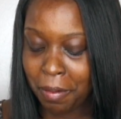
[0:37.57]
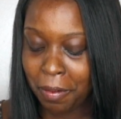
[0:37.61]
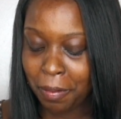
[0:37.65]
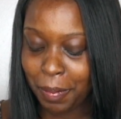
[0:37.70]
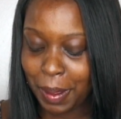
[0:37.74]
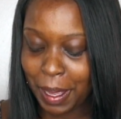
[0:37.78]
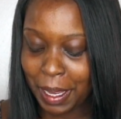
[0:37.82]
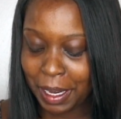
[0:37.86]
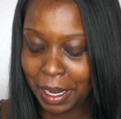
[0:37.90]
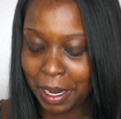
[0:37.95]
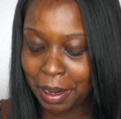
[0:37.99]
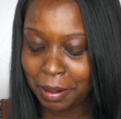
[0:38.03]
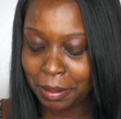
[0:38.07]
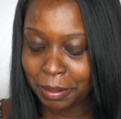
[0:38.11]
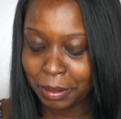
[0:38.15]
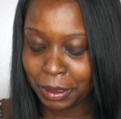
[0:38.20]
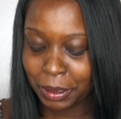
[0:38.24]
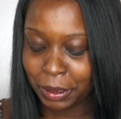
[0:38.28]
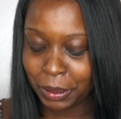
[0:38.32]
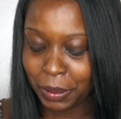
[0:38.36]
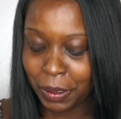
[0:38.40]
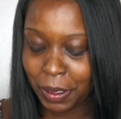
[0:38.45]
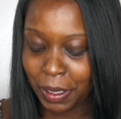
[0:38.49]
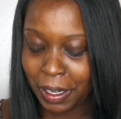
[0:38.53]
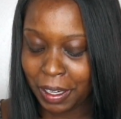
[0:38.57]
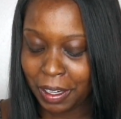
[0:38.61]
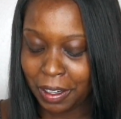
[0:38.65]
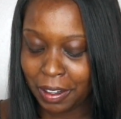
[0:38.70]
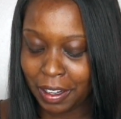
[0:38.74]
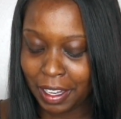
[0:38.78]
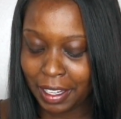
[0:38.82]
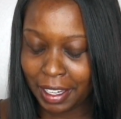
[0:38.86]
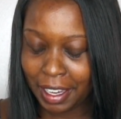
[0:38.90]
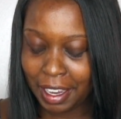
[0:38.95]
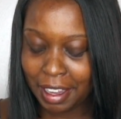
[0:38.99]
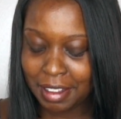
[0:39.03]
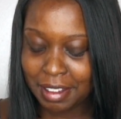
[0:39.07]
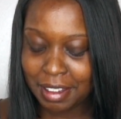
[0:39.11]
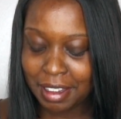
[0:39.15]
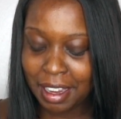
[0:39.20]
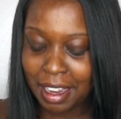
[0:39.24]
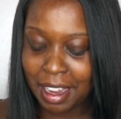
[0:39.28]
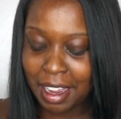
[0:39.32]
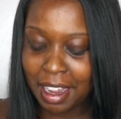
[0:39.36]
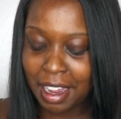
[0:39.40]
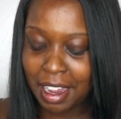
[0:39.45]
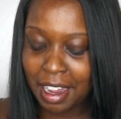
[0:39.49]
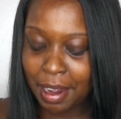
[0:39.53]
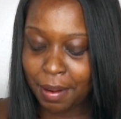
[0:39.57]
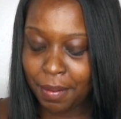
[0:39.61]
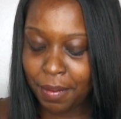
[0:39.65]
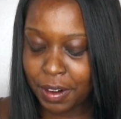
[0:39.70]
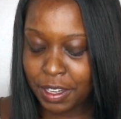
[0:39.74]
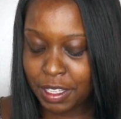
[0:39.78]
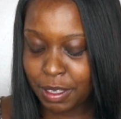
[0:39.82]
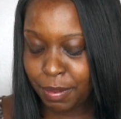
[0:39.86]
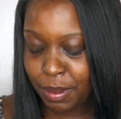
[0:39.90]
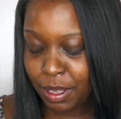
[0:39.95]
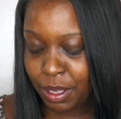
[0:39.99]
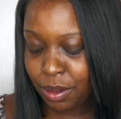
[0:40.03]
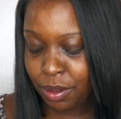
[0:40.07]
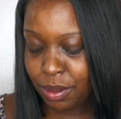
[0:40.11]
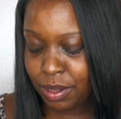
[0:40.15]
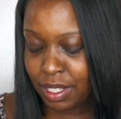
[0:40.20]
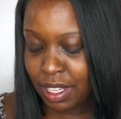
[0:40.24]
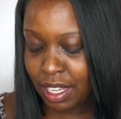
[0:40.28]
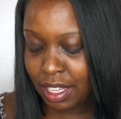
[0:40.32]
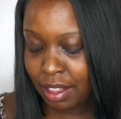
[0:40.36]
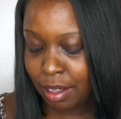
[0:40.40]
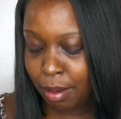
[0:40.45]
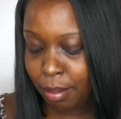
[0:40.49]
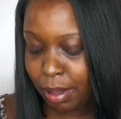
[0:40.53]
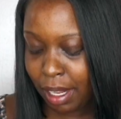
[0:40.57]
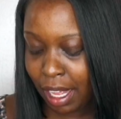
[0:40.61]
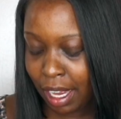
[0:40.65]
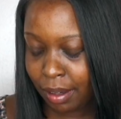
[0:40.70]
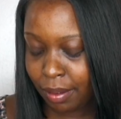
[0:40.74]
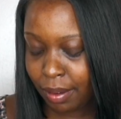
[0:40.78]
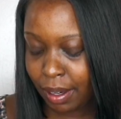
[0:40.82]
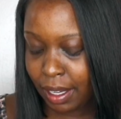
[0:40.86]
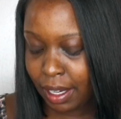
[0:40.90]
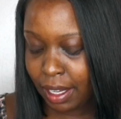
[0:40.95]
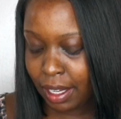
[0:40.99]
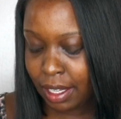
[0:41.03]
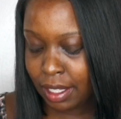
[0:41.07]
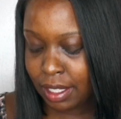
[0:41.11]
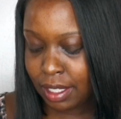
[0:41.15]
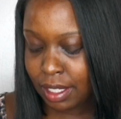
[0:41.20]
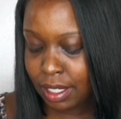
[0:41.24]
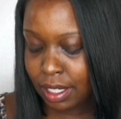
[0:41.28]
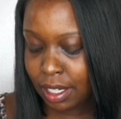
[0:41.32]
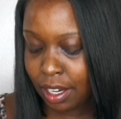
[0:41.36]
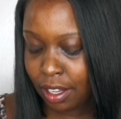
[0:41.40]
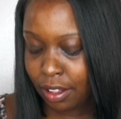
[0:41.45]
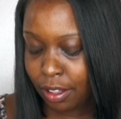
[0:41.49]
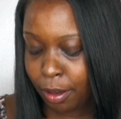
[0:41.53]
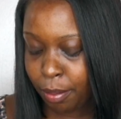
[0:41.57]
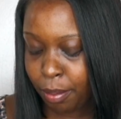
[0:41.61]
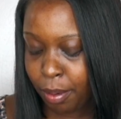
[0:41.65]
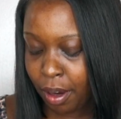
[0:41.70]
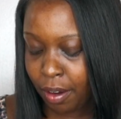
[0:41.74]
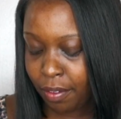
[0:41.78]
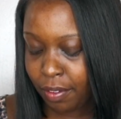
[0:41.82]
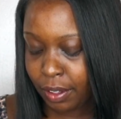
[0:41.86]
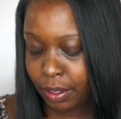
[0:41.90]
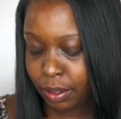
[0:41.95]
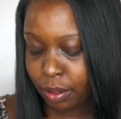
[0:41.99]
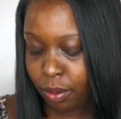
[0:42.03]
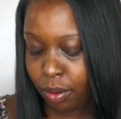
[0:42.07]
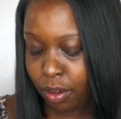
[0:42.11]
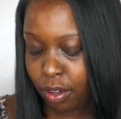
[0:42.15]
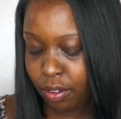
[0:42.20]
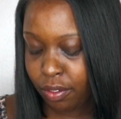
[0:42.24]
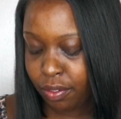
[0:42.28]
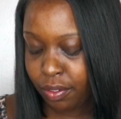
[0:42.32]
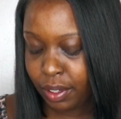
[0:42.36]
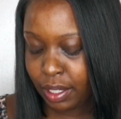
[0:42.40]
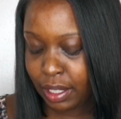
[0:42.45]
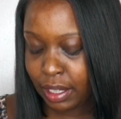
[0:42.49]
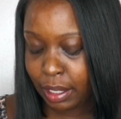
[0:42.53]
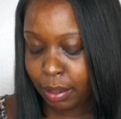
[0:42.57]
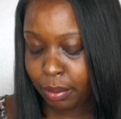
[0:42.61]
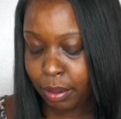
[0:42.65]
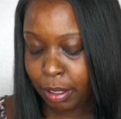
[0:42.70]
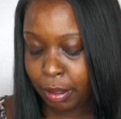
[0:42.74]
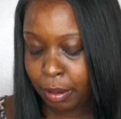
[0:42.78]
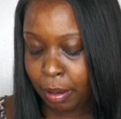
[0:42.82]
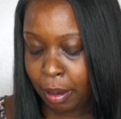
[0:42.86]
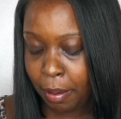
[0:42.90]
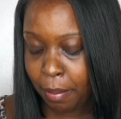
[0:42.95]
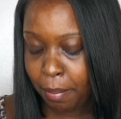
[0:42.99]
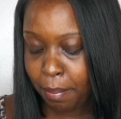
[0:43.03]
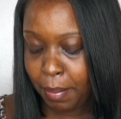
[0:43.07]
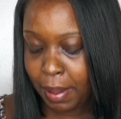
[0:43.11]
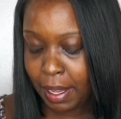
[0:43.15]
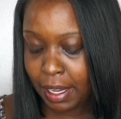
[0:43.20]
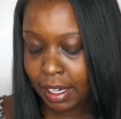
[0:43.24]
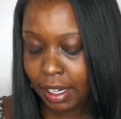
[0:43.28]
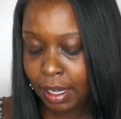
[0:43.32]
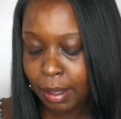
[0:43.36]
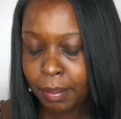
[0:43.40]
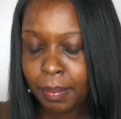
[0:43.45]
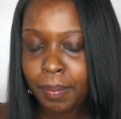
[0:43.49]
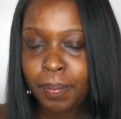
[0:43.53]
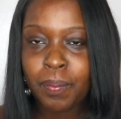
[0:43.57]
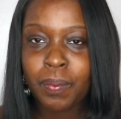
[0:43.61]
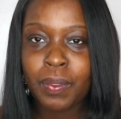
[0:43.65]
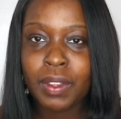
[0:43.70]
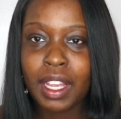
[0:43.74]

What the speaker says: makeup tutorial, I guess, I'm going to be using the Black Radiance Color Perfect Oil-Free Liquid Makeup.